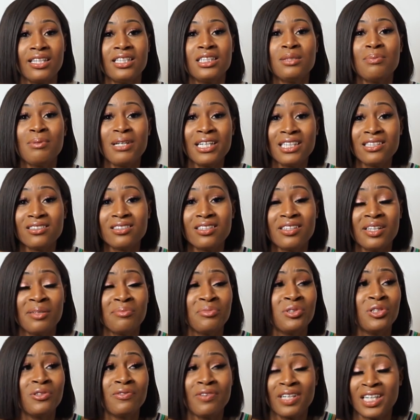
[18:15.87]
Explain to
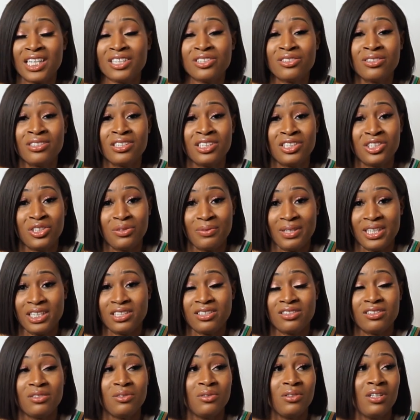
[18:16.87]
them your financial
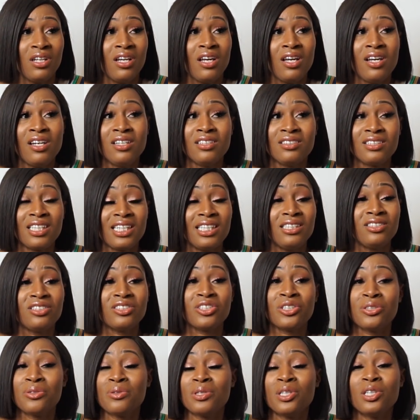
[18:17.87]
situation. Say, do
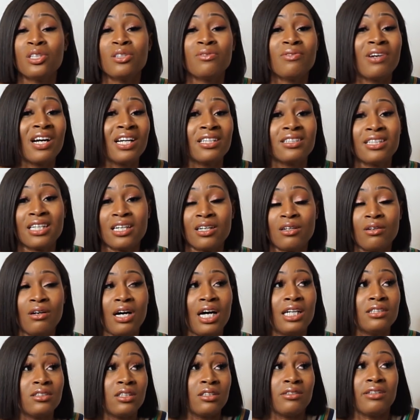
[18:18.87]
you know what, right now
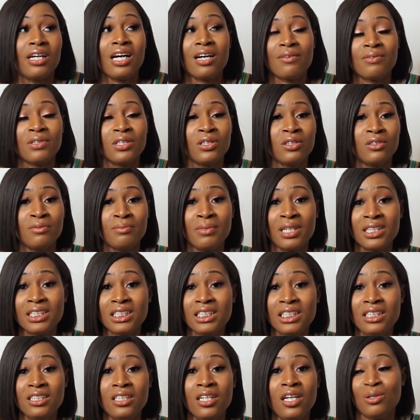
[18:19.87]
I don't have a lot of
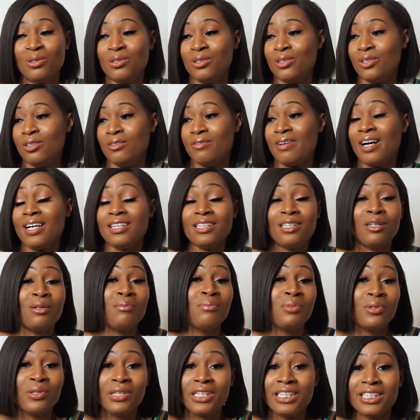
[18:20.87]
money, or right now
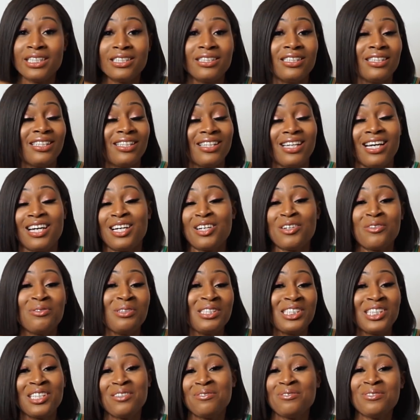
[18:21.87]
I'm balling, like
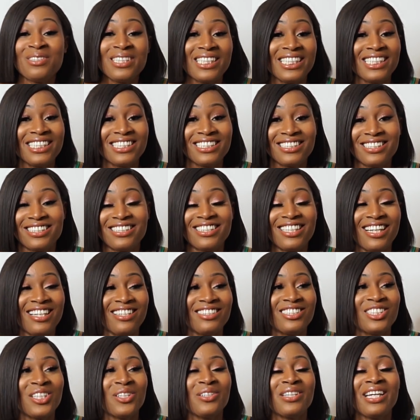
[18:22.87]
whichever it
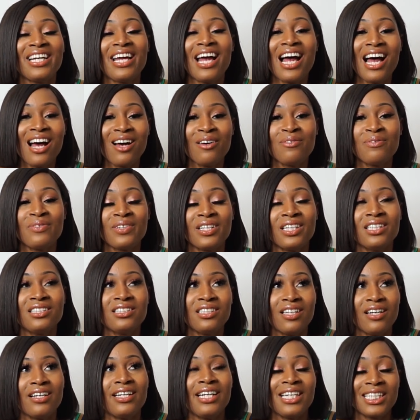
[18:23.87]
is. So they have a
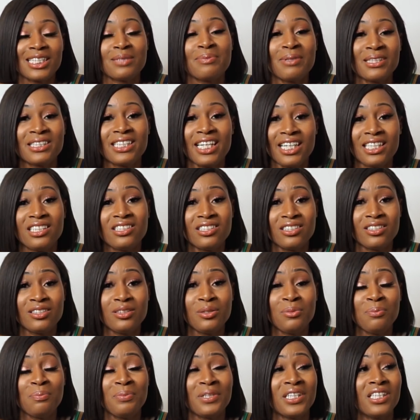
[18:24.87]
certain
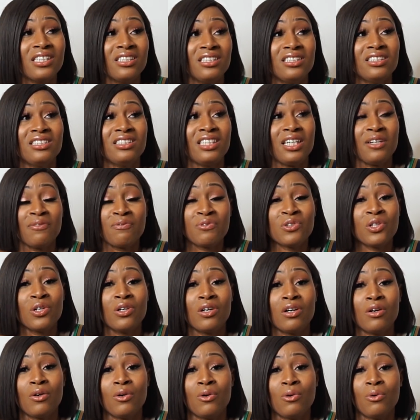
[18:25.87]
expectation, because if
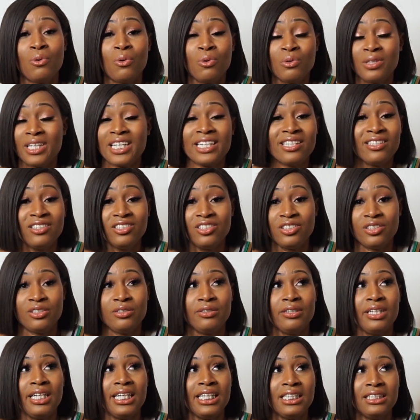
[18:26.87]
not, all they can
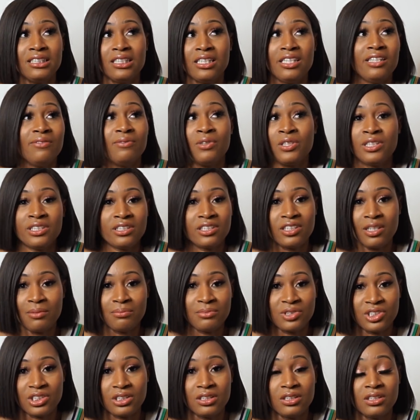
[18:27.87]
do is live on
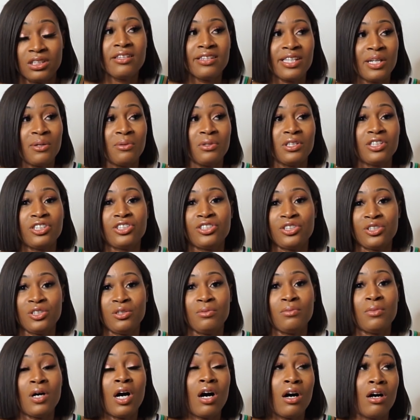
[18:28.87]
assumptions. They will
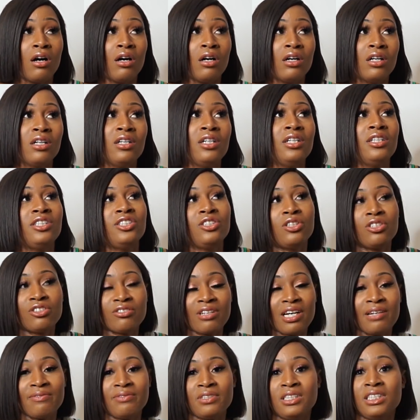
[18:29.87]
assume, oh, you're
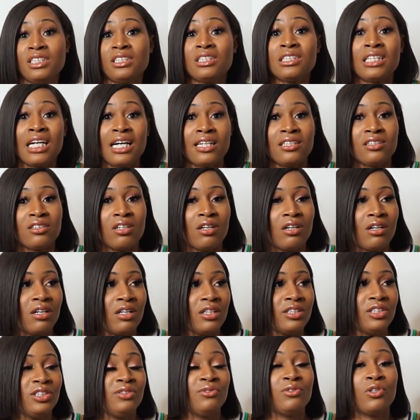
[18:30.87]
driving this nice
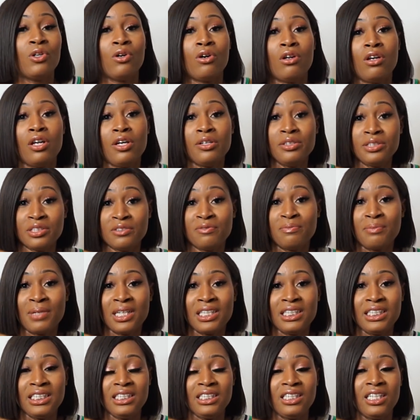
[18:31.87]
car, you've got loads of
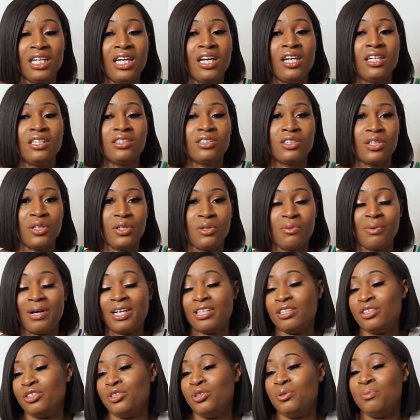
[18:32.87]
money, so why
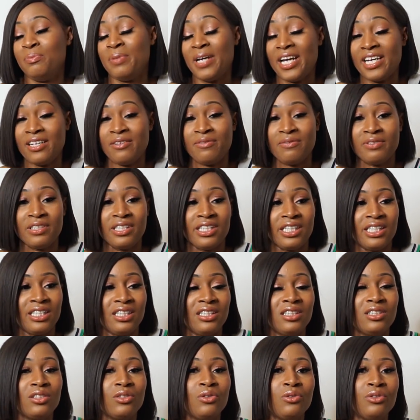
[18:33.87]
don't you pay for
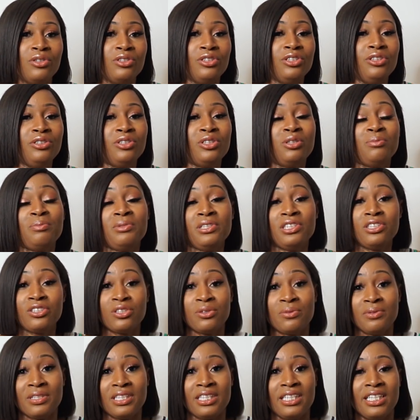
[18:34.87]
this, or you should be
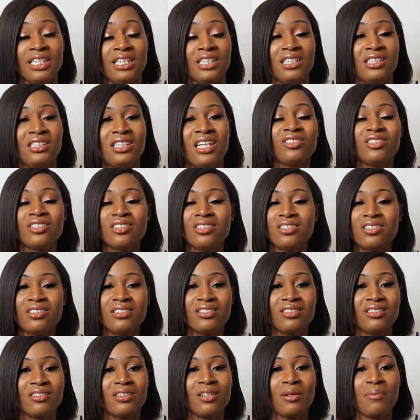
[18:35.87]
doing this.
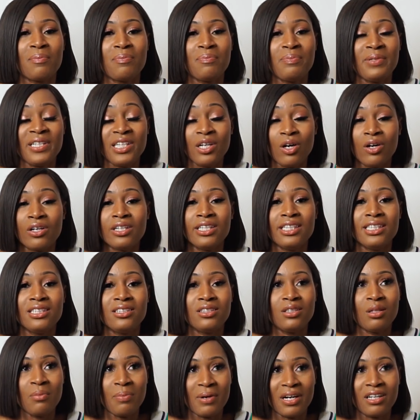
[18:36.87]
Just be
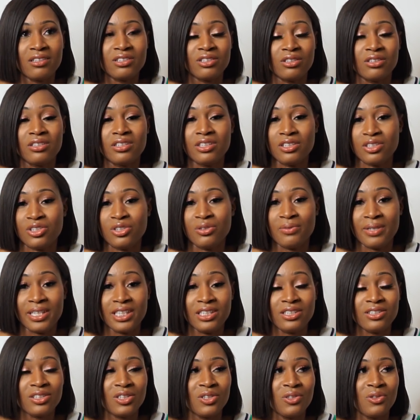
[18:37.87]
honest about your
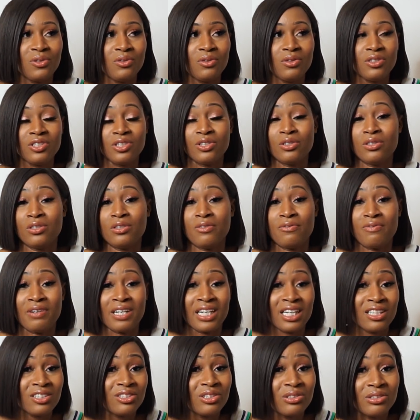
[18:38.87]
situation, your
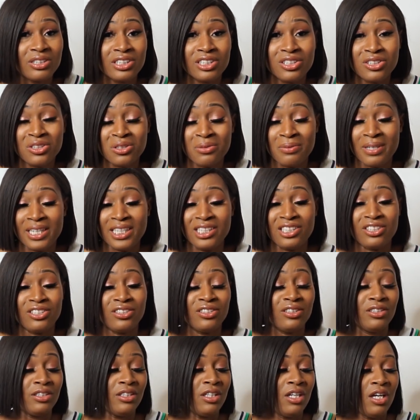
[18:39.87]
financial
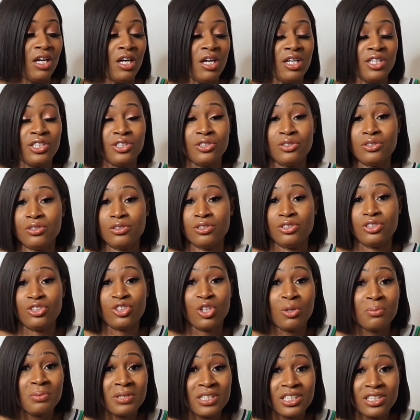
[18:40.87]
situation, your
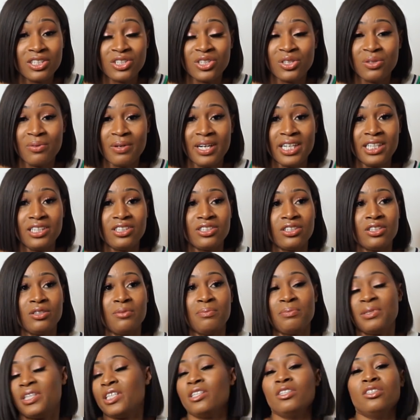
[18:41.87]
job
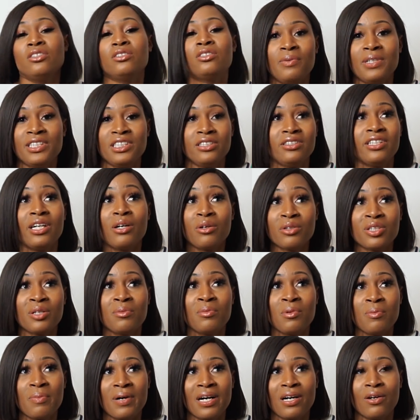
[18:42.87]
situation, because when you tell
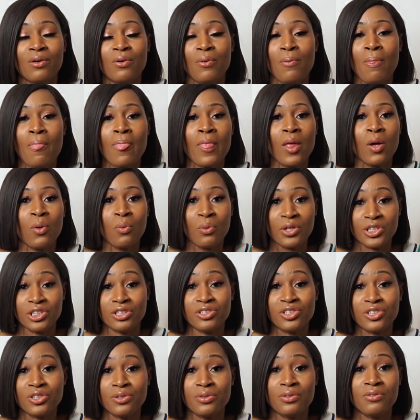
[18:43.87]
them about what
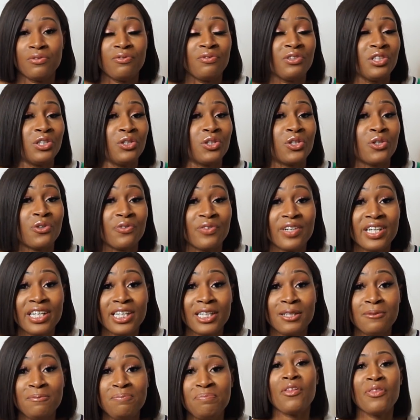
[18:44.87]
you're doing for your
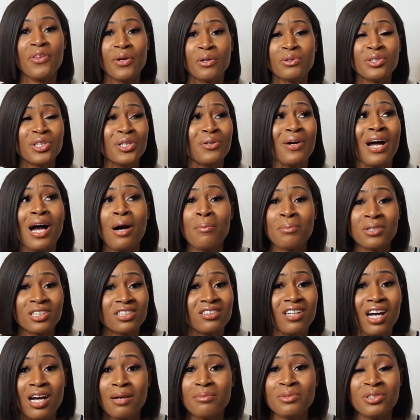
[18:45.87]
career, they'll know how much
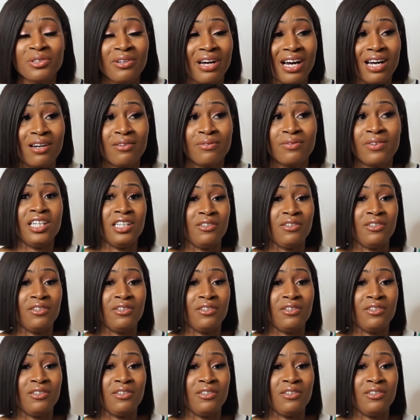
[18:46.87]
time you have.